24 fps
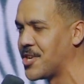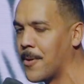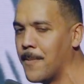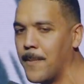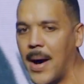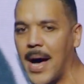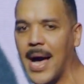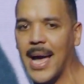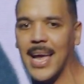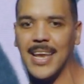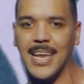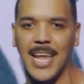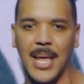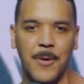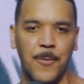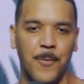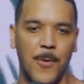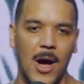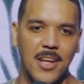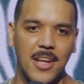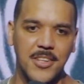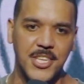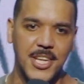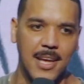our mind. And
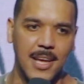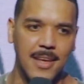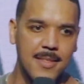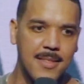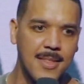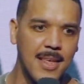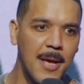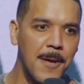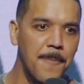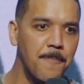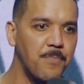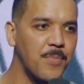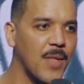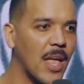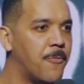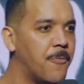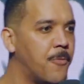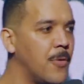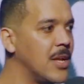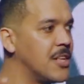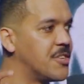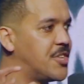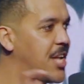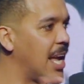watch this. If
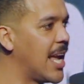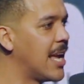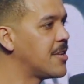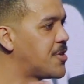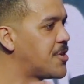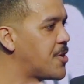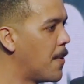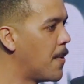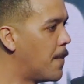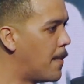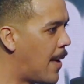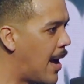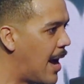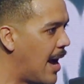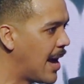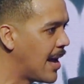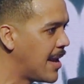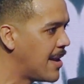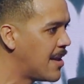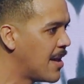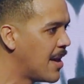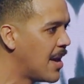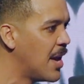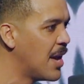we change our
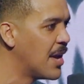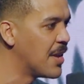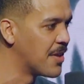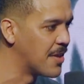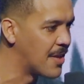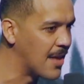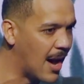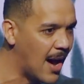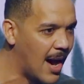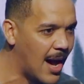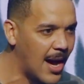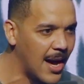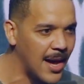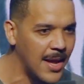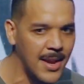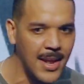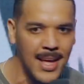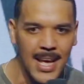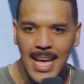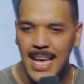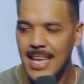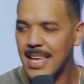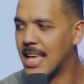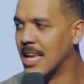mind, God
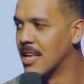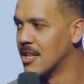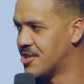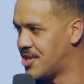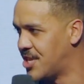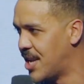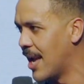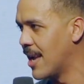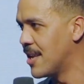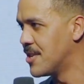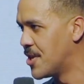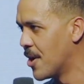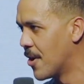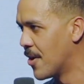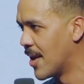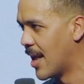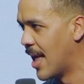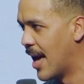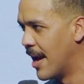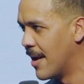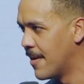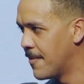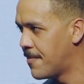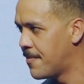can change our
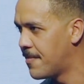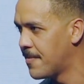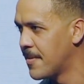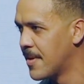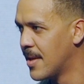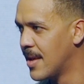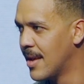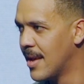life.